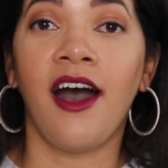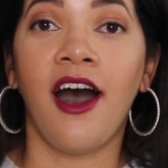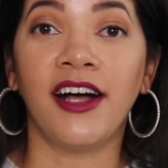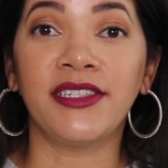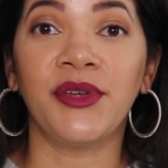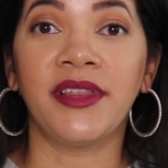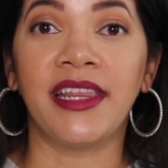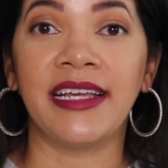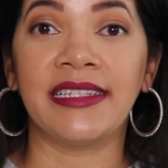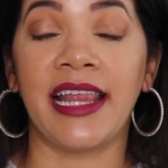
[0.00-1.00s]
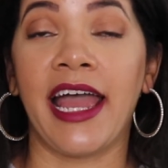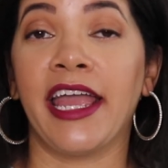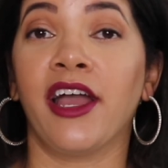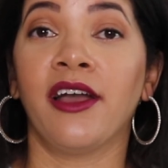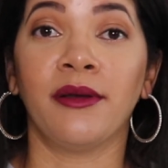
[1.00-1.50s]
Also things
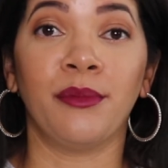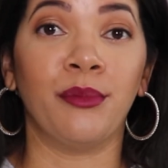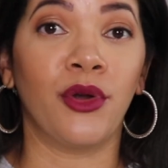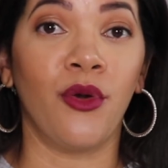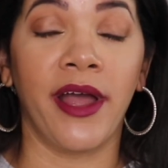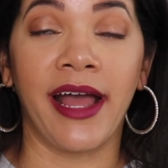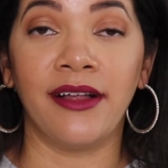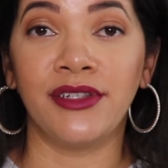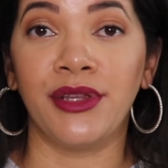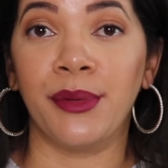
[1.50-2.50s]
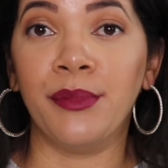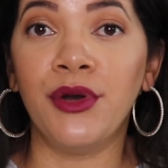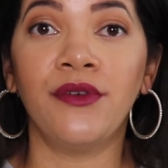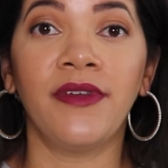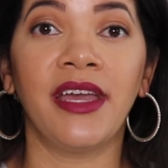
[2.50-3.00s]
like going out to the
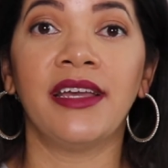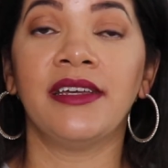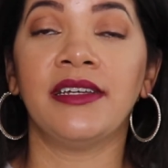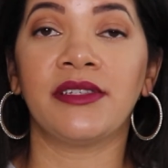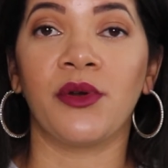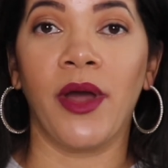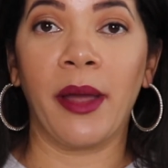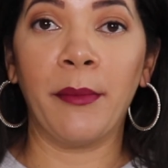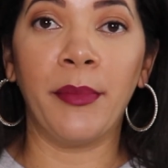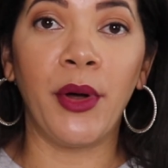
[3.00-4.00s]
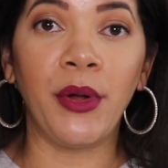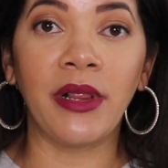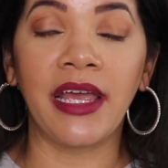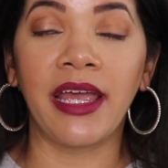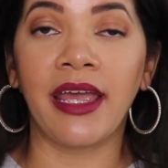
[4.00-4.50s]
movies, going
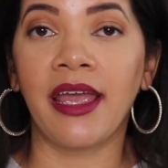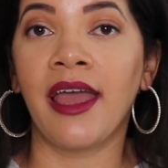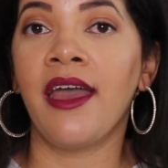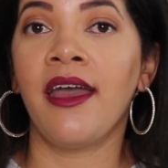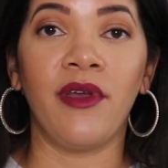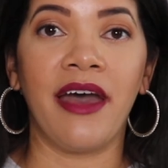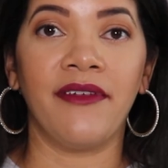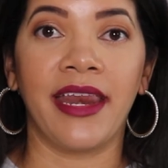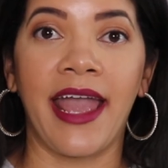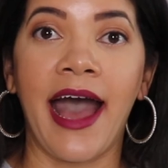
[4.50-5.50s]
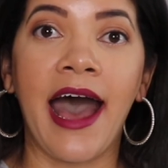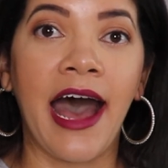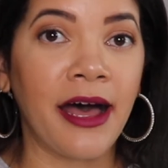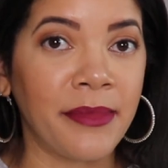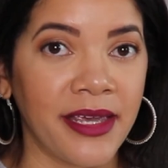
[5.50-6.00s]
bowling. If you have any
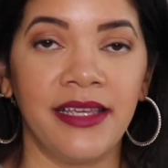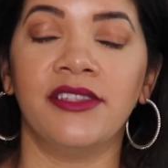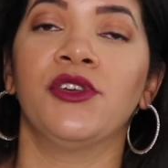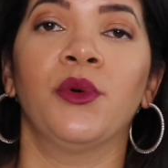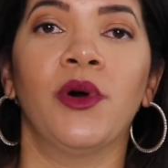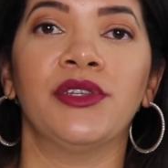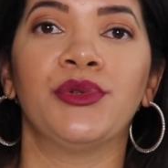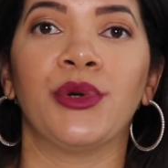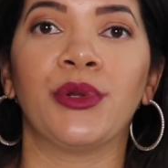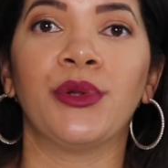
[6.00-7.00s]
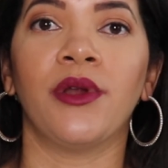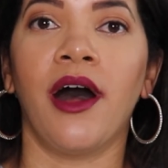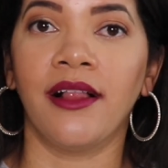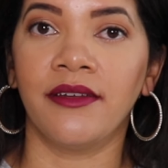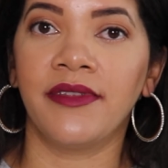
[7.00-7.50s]
hobbies, you'll want to include
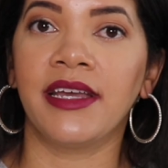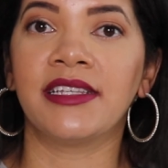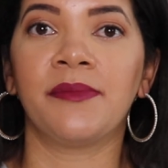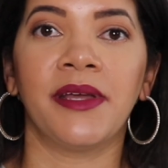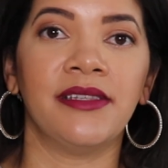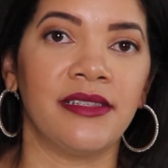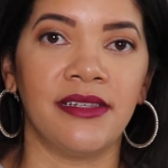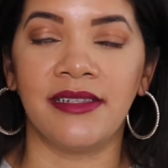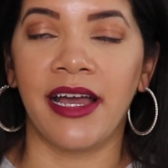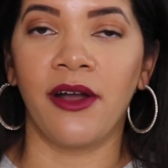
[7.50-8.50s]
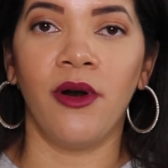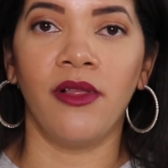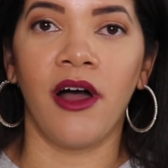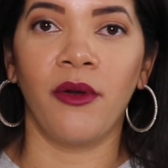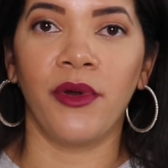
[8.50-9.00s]
all of the expenses that go
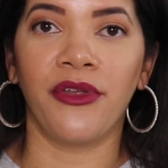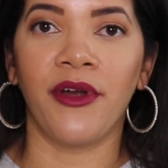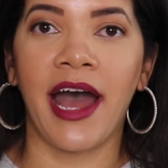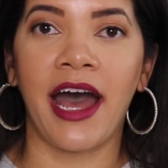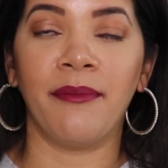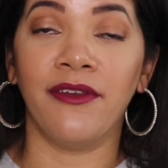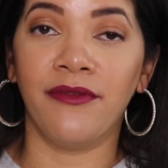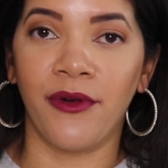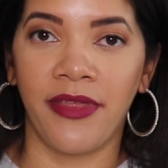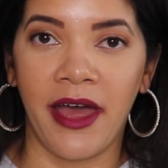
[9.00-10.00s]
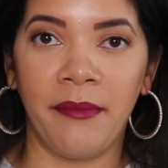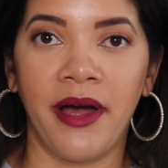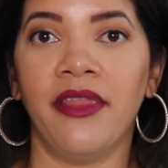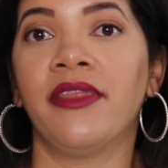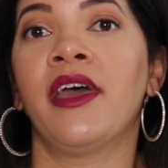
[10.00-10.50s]
along with your hobby for that
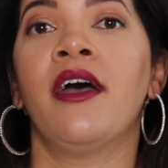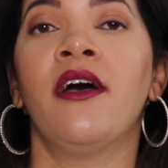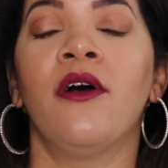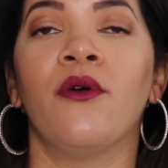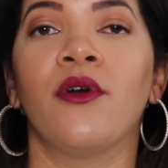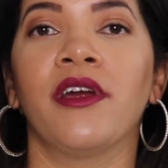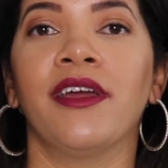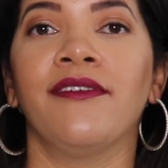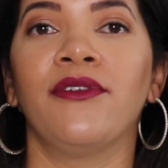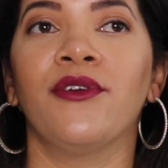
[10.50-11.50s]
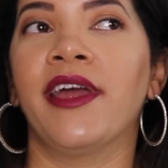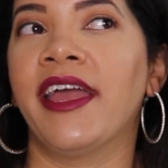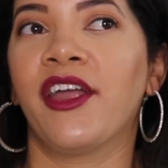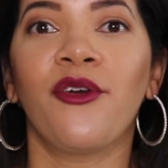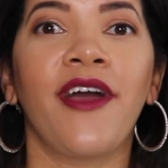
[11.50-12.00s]
month. Or if you're
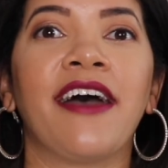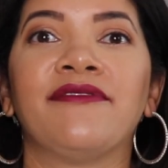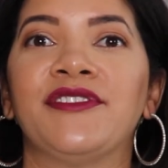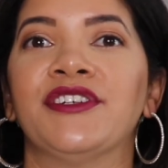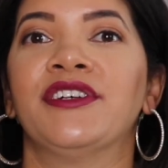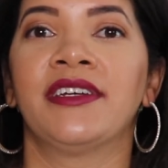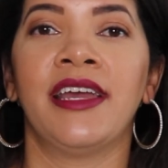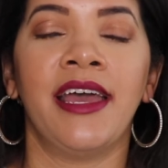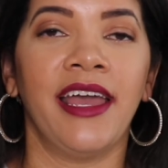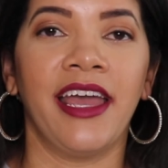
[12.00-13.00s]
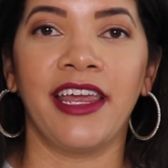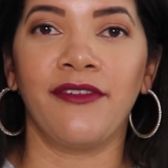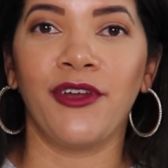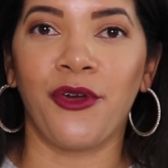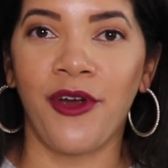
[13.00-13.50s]
a crafter, any of
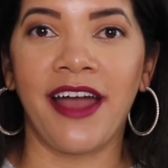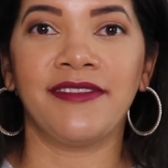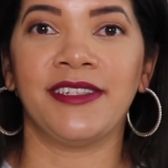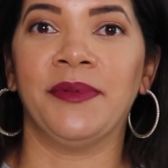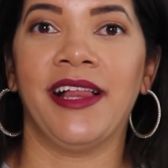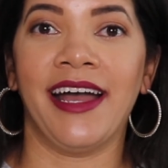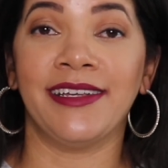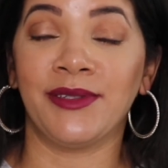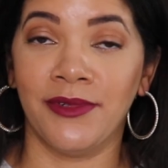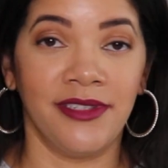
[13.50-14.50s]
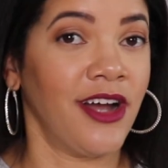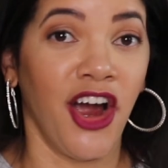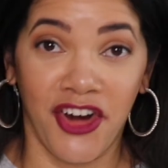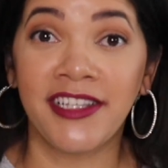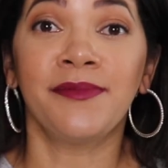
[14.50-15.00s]
your craft supplies, which
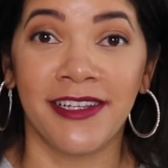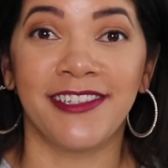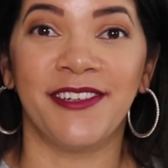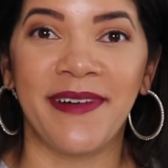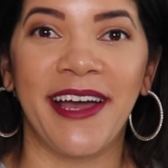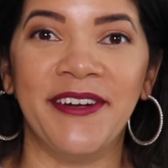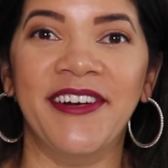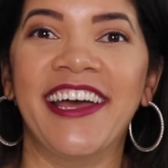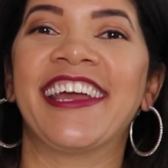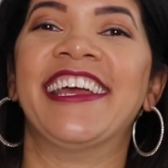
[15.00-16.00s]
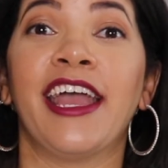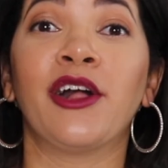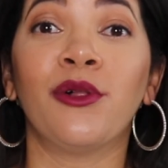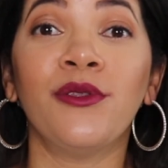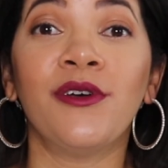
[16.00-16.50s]
are expensive by the way.
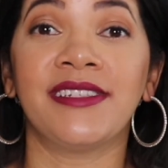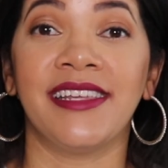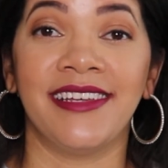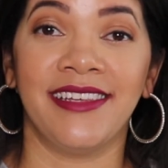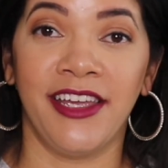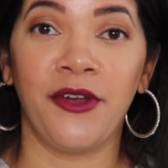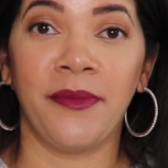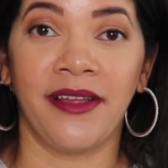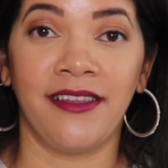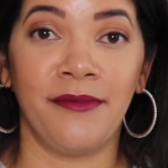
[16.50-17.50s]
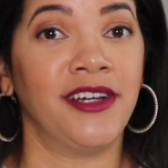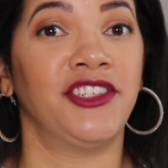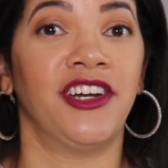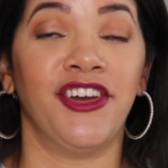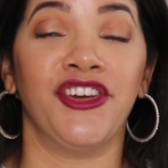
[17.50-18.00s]
Include those things in your monthly
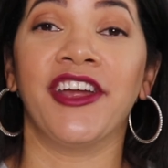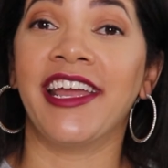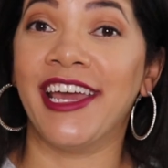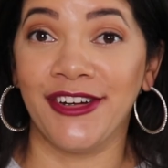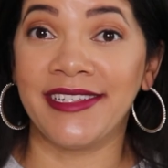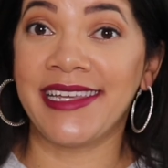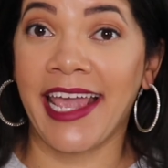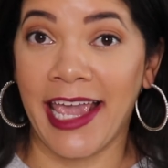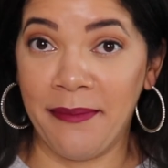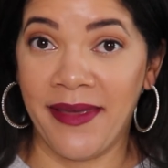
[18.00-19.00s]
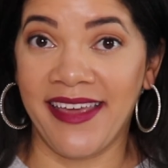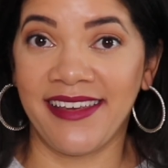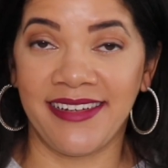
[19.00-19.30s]
budget under entertainment.